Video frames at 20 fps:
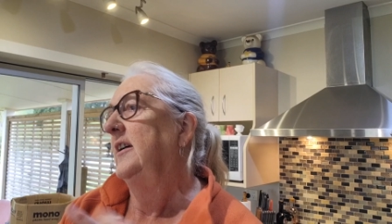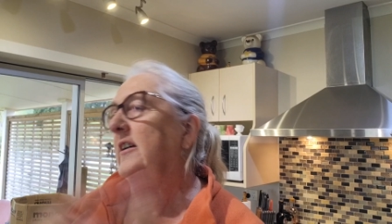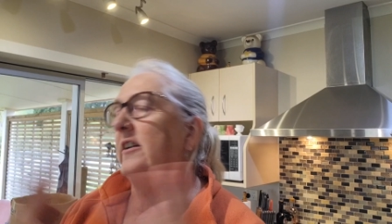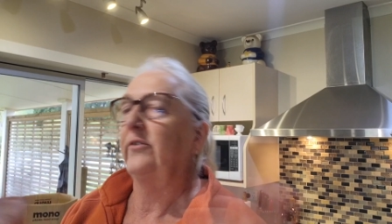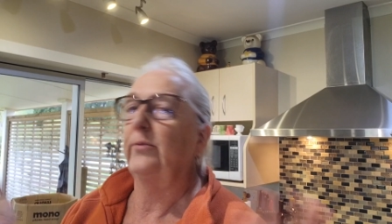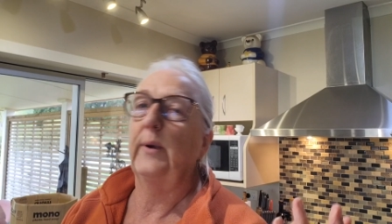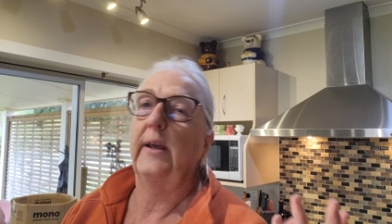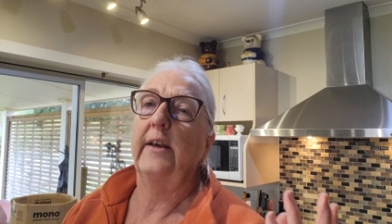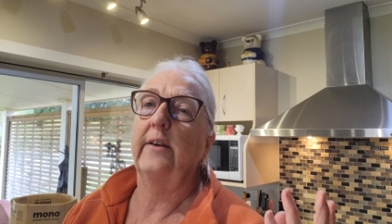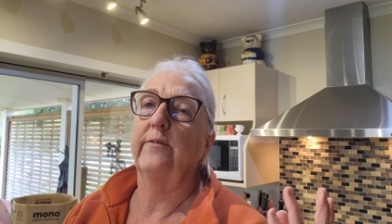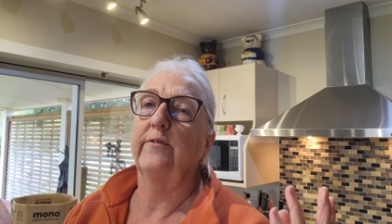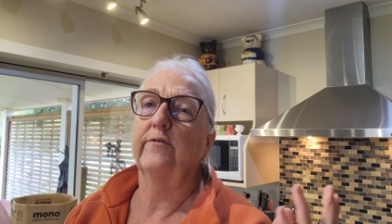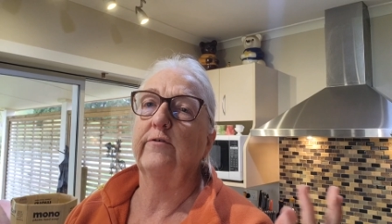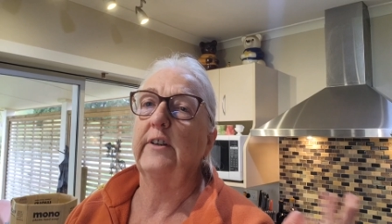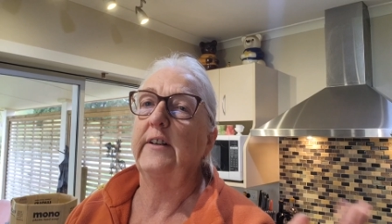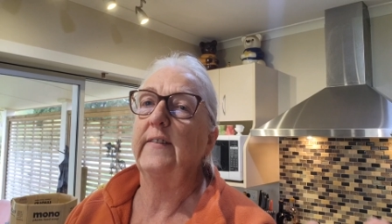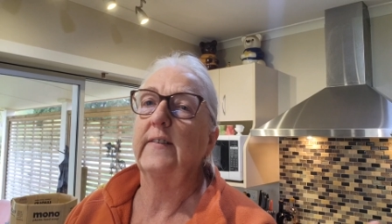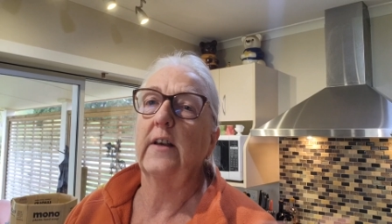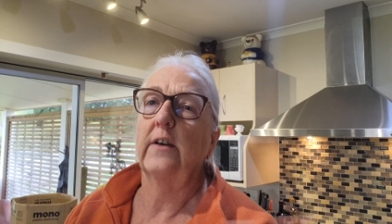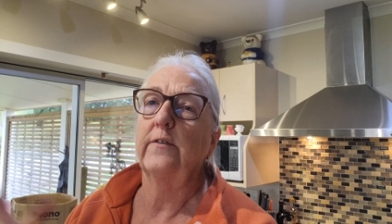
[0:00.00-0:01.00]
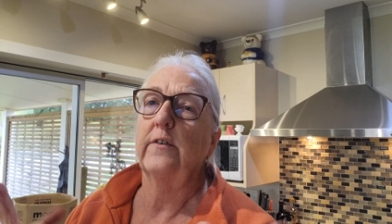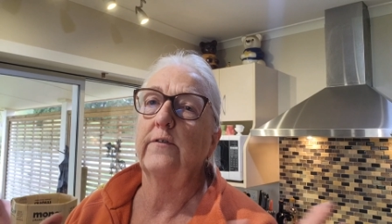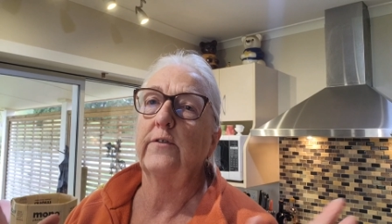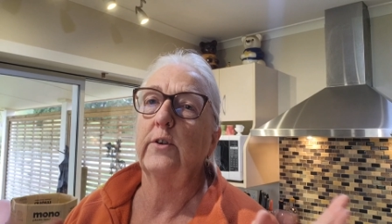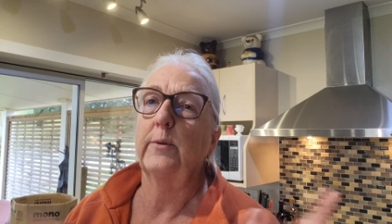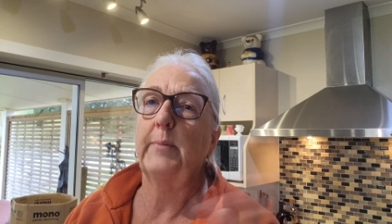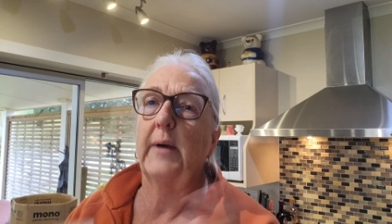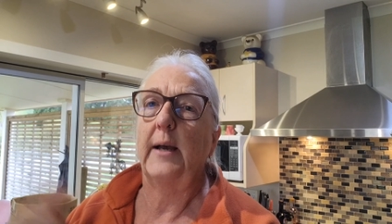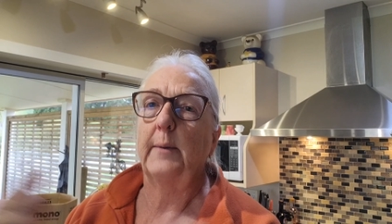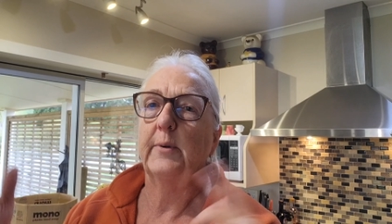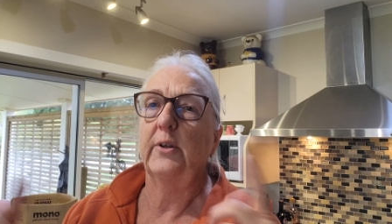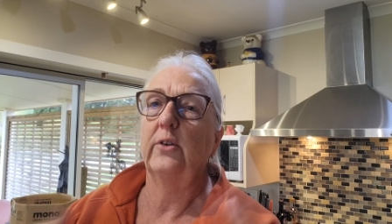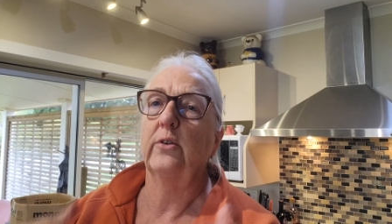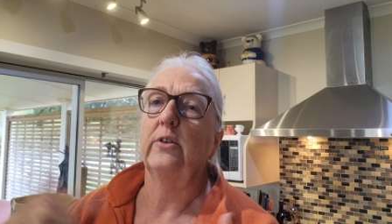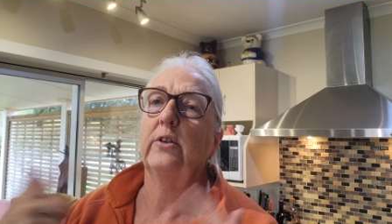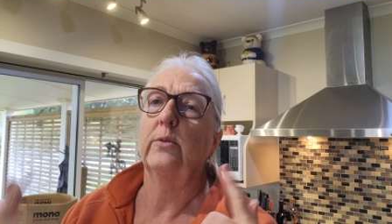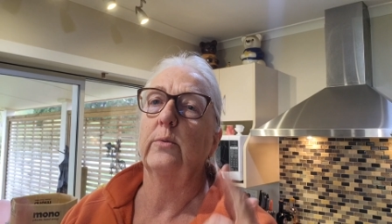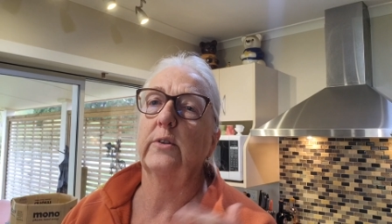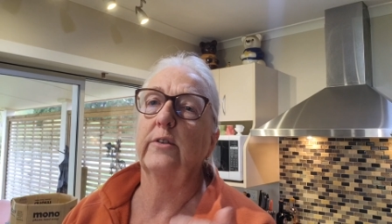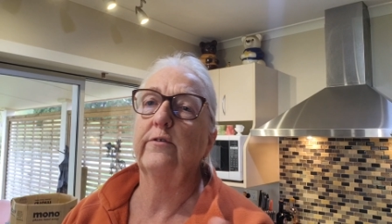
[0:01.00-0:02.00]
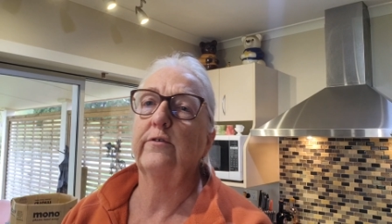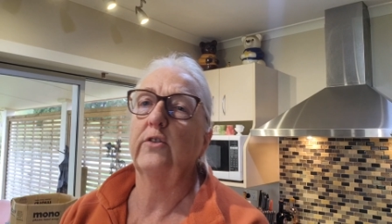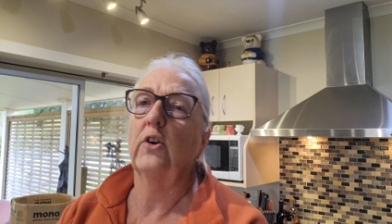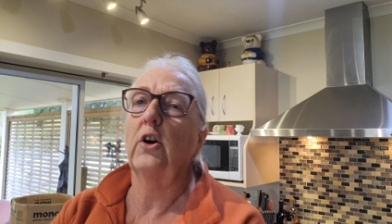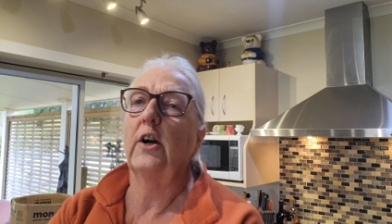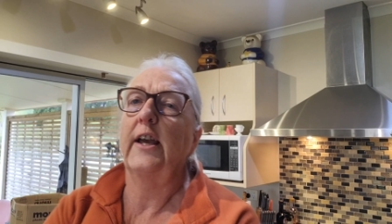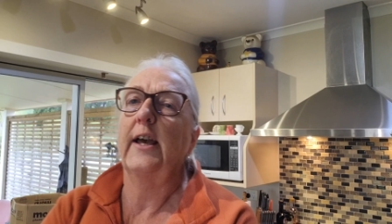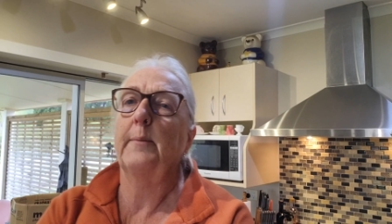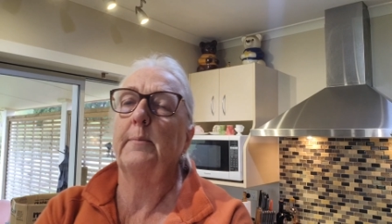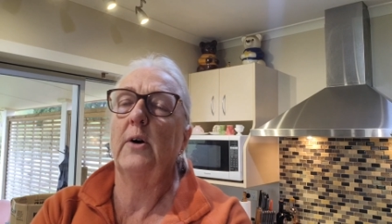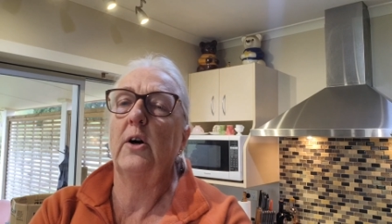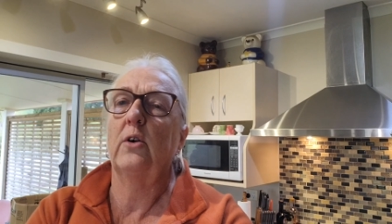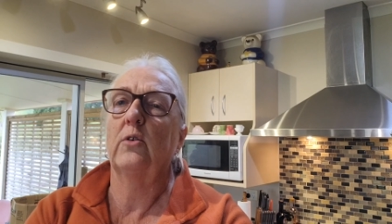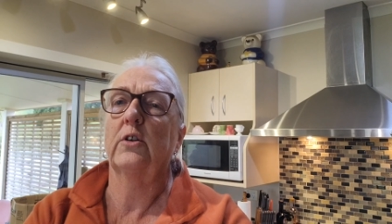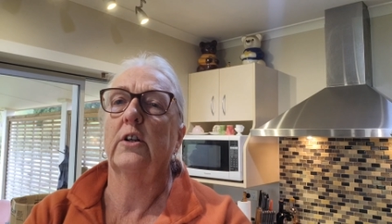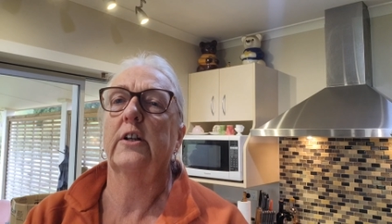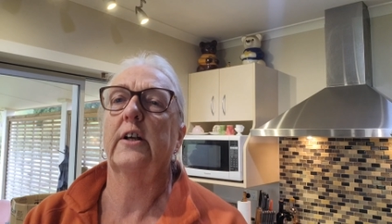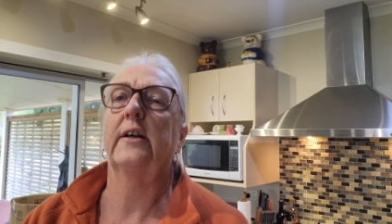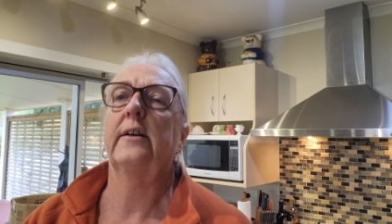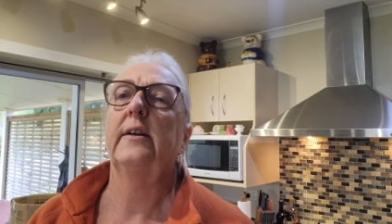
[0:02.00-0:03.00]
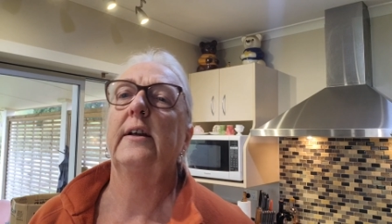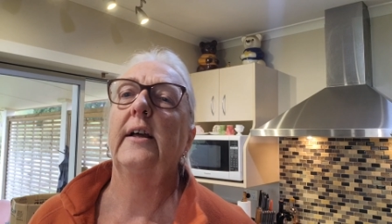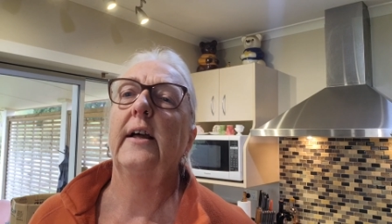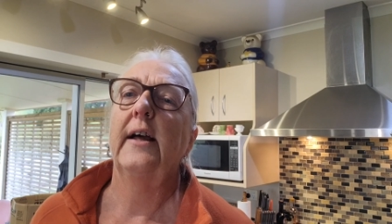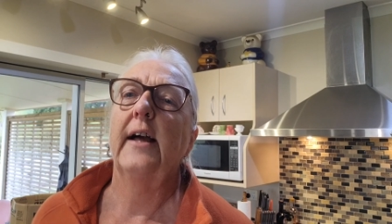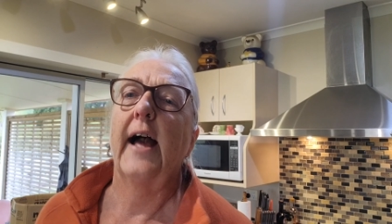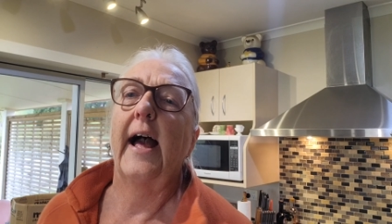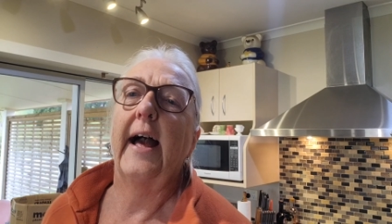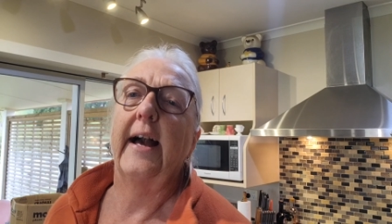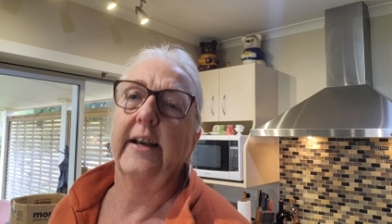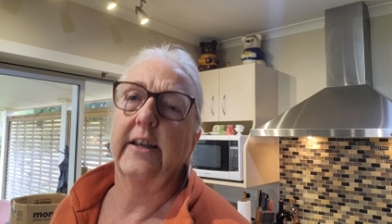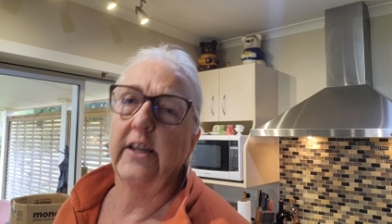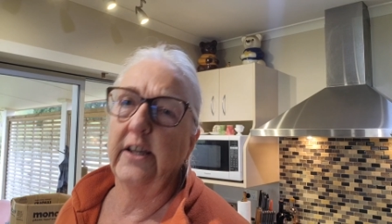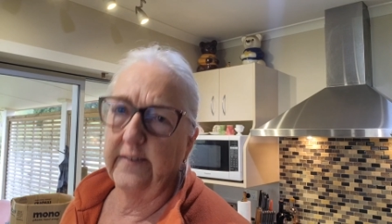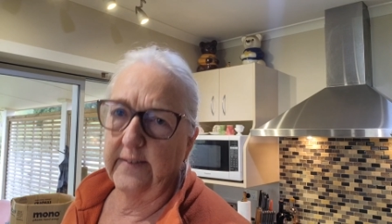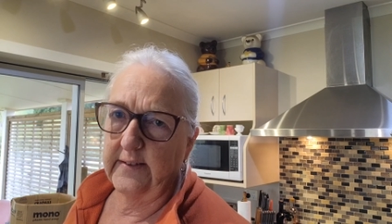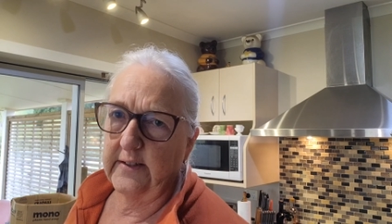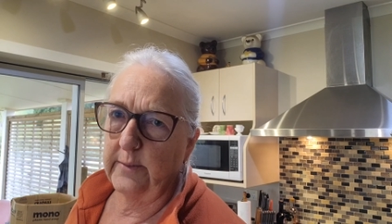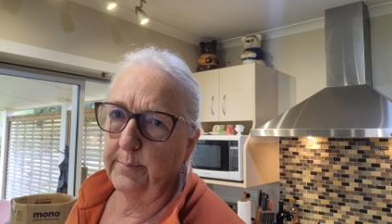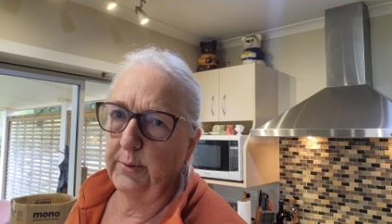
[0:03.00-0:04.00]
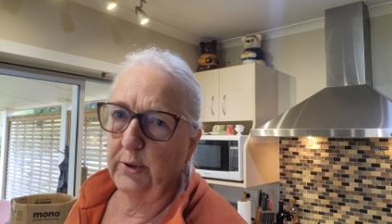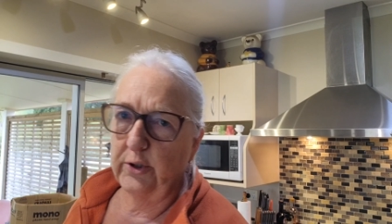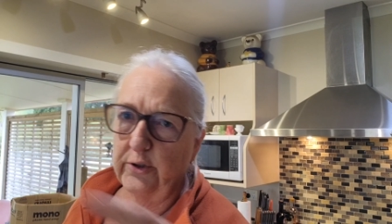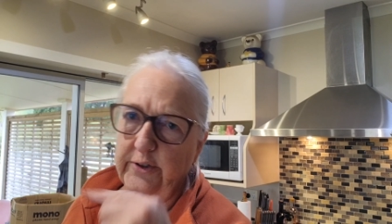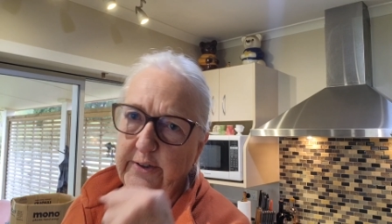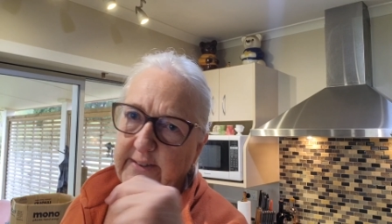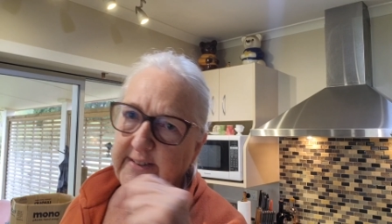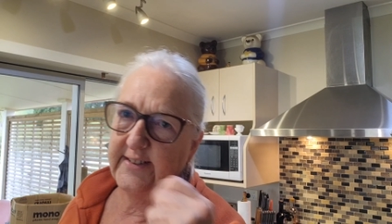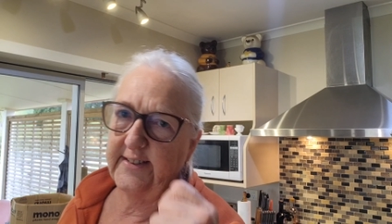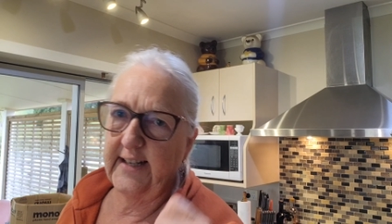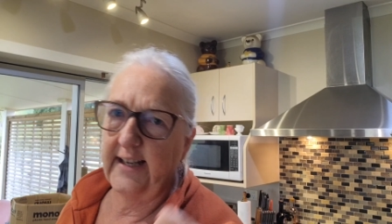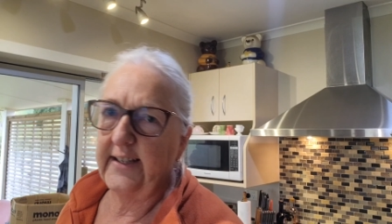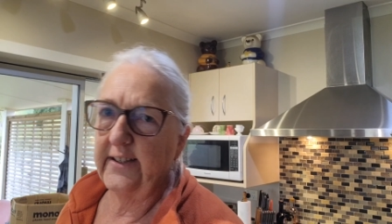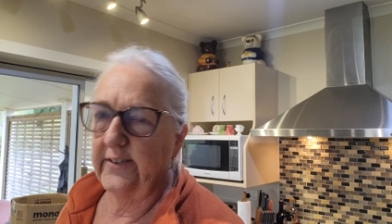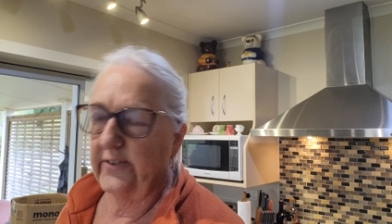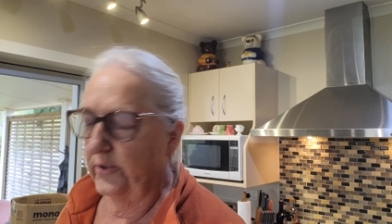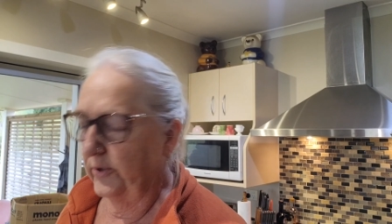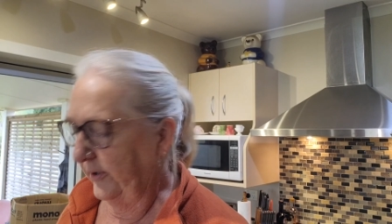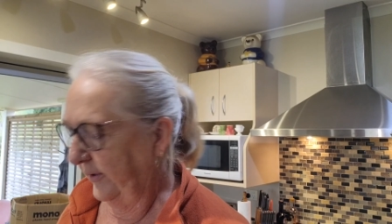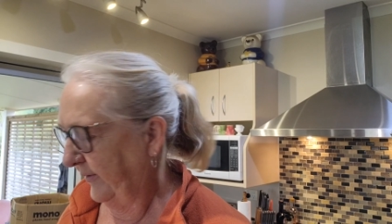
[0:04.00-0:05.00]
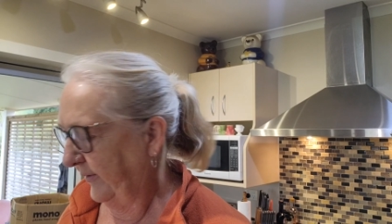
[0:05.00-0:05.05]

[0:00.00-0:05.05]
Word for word: if we have friends over for a barbecue and you want to fry up a whole lot of onions to put on your steak sort